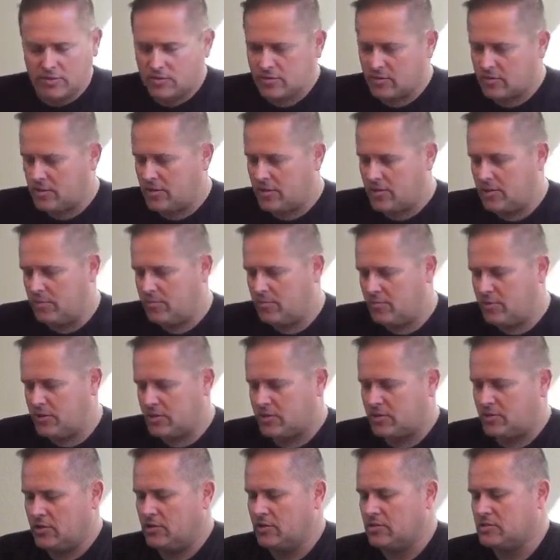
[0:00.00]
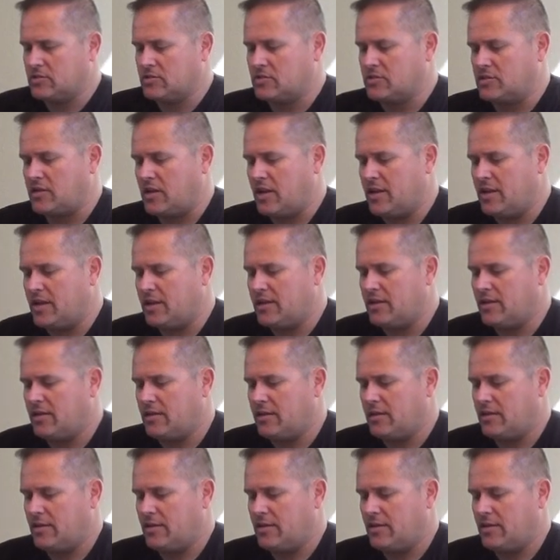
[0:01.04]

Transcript: So go ahead and put those aside.